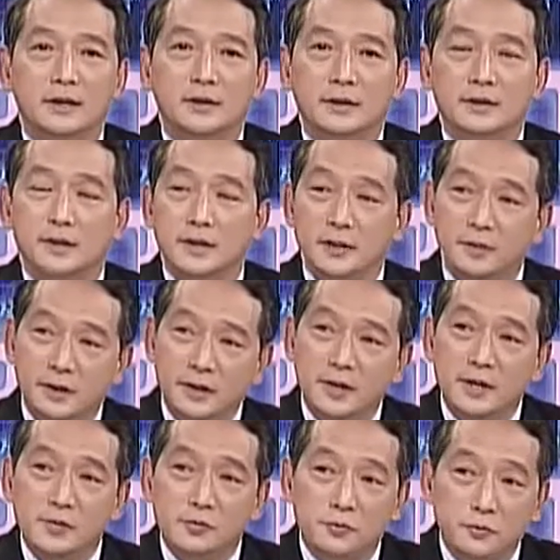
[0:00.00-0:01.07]
the CPE
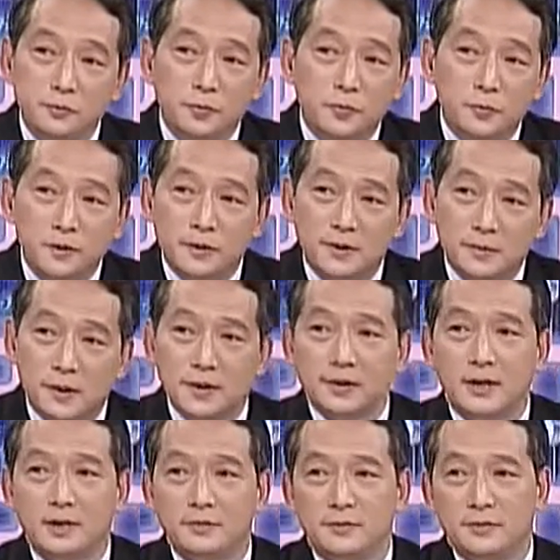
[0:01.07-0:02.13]
need to work with the base
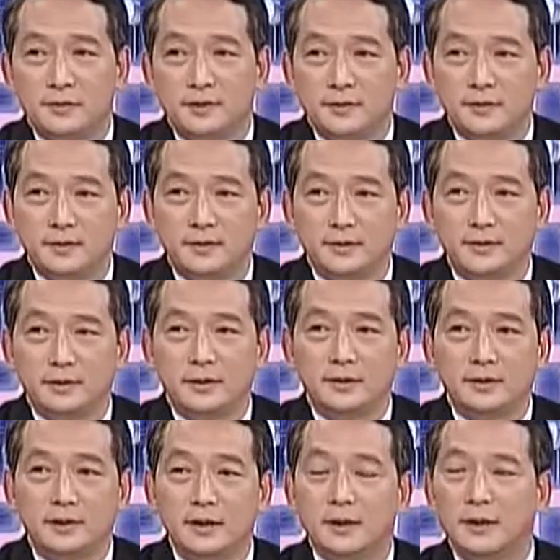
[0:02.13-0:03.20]
stations,
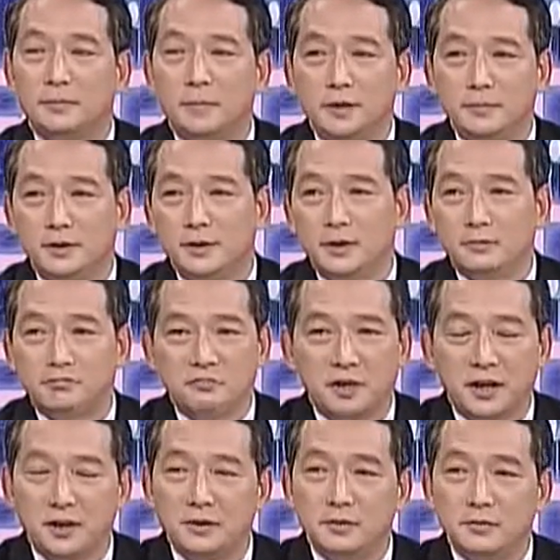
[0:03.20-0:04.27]
And there are maybe
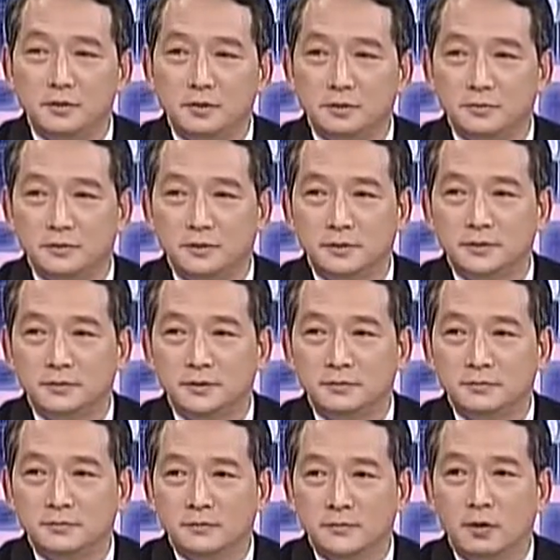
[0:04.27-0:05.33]
10 or,
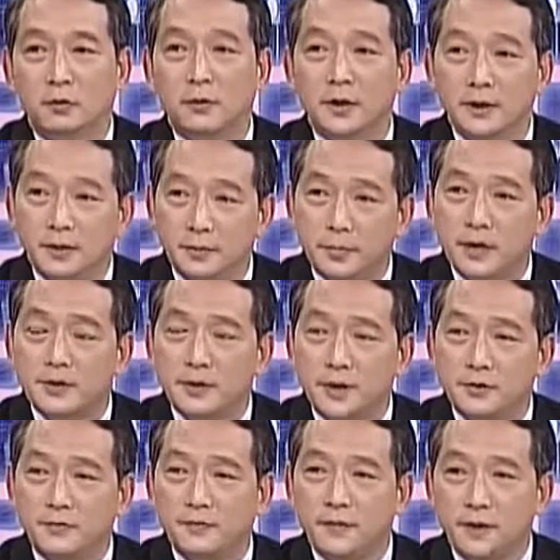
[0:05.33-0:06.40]
or 8 base
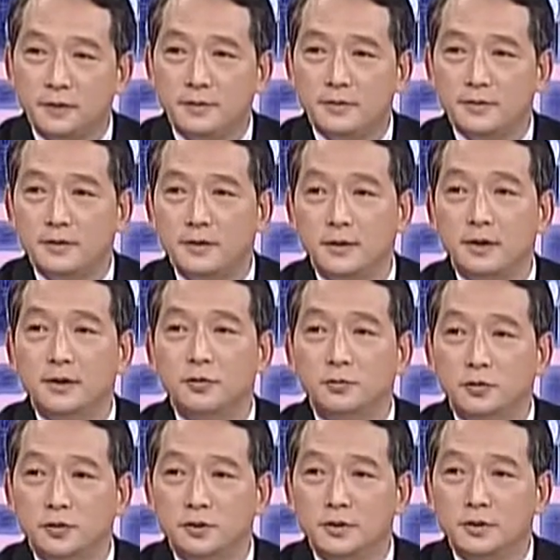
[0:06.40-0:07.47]
station vendors in the
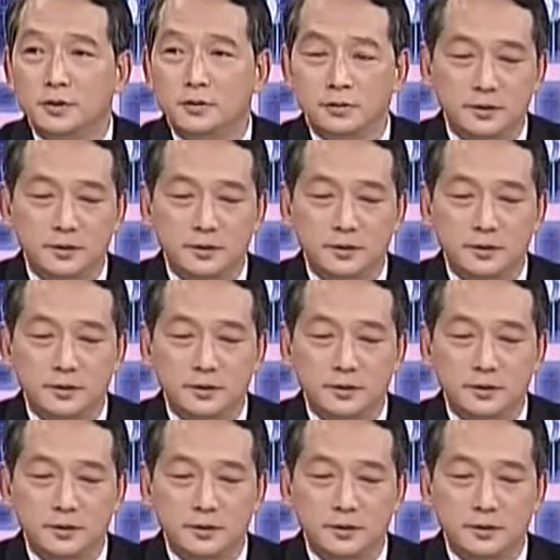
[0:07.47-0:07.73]
world.